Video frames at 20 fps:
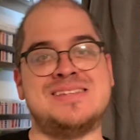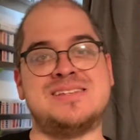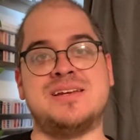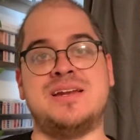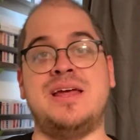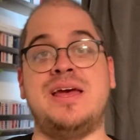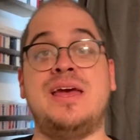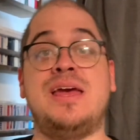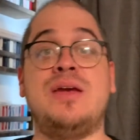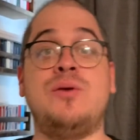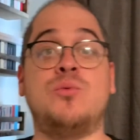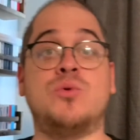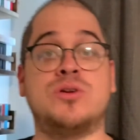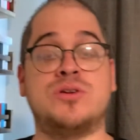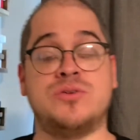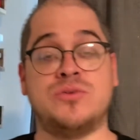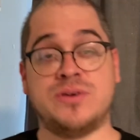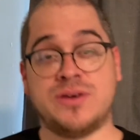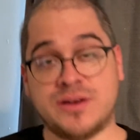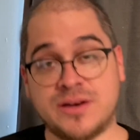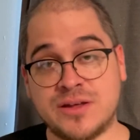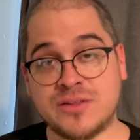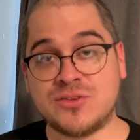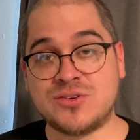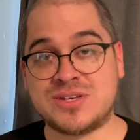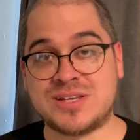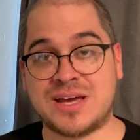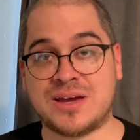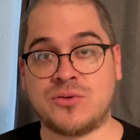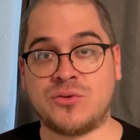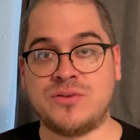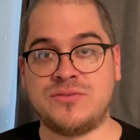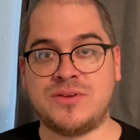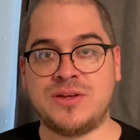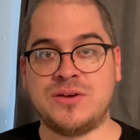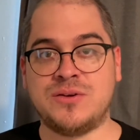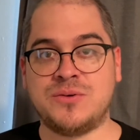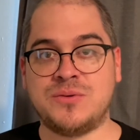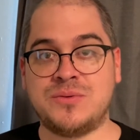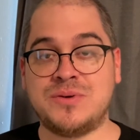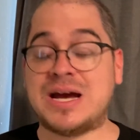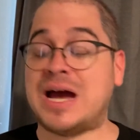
today we're doing another deck review